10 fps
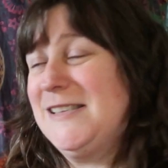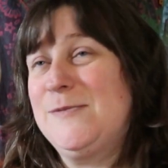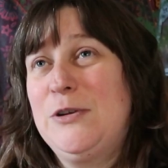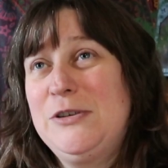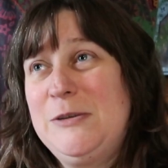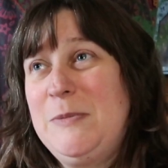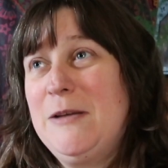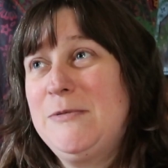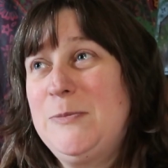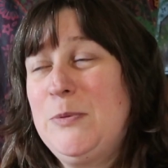this one to be
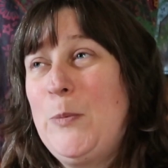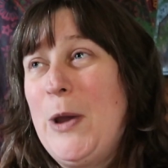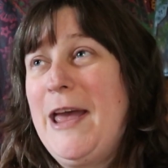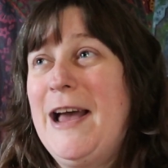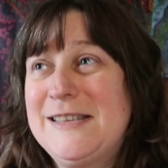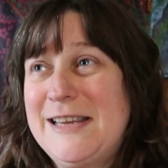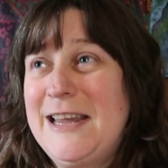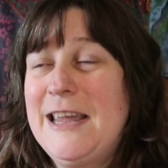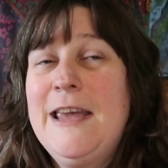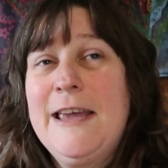able to wear as
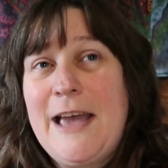a